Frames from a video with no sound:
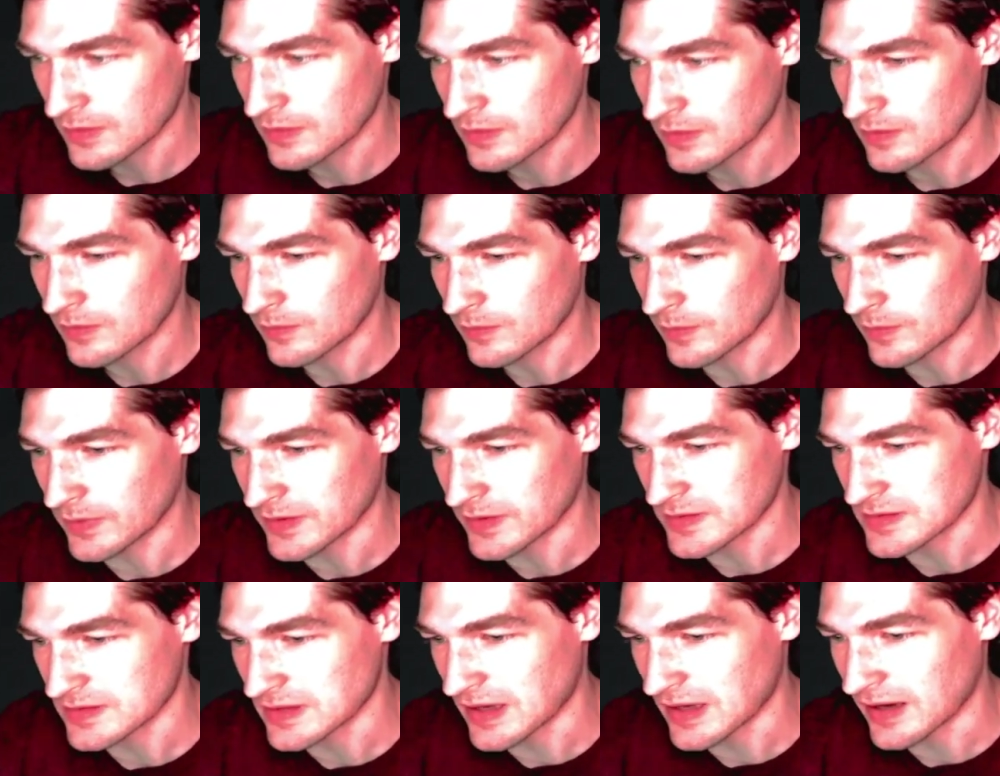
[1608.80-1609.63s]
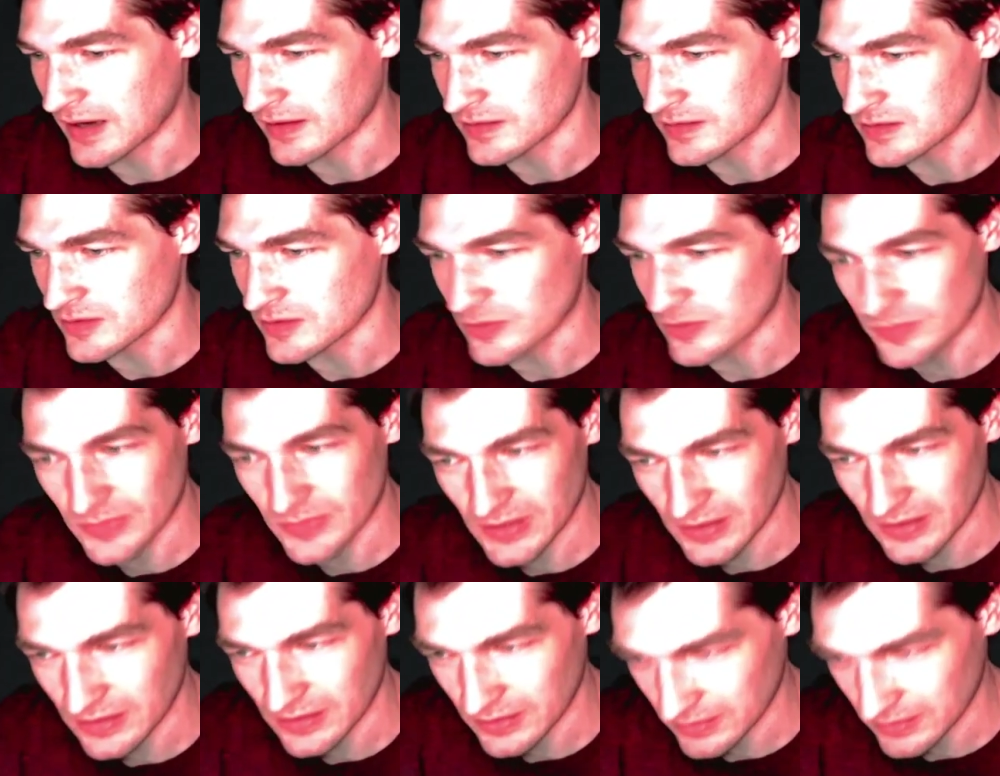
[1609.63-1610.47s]
When it's not zoomed in,
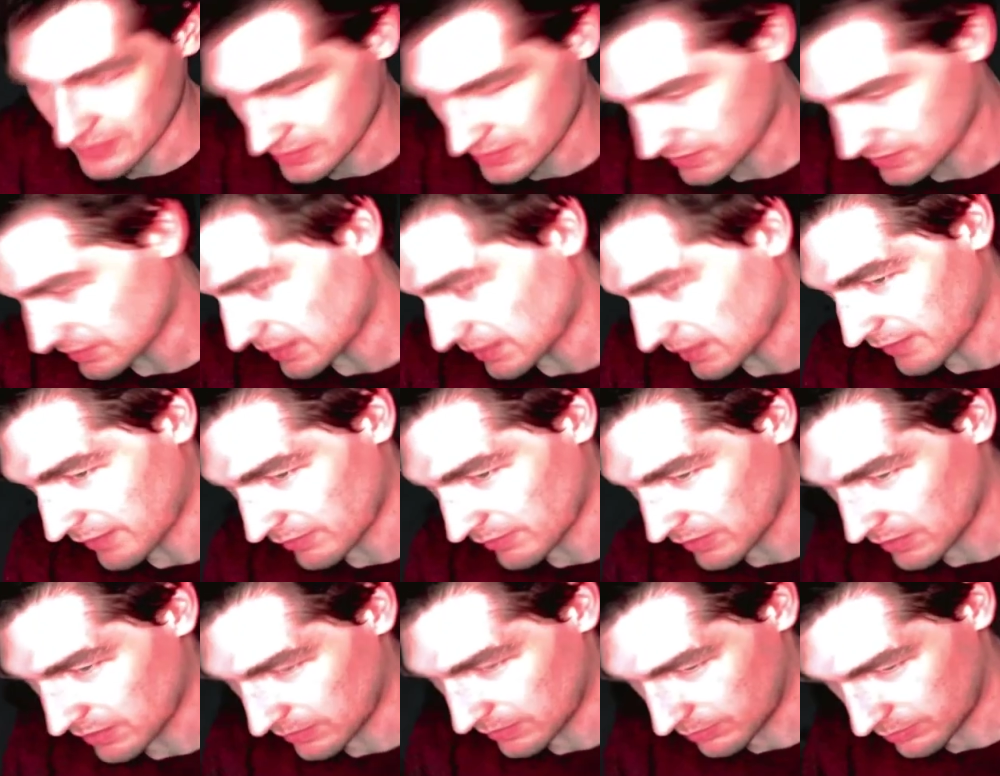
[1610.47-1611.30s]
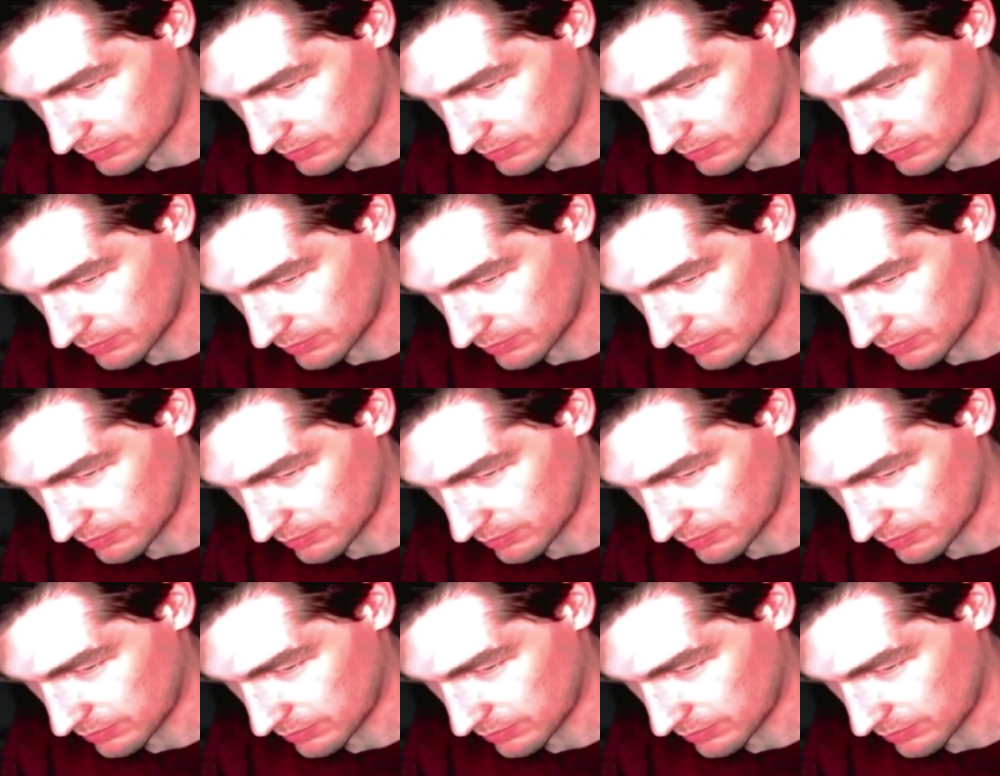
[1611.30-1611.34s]
it doesn't have the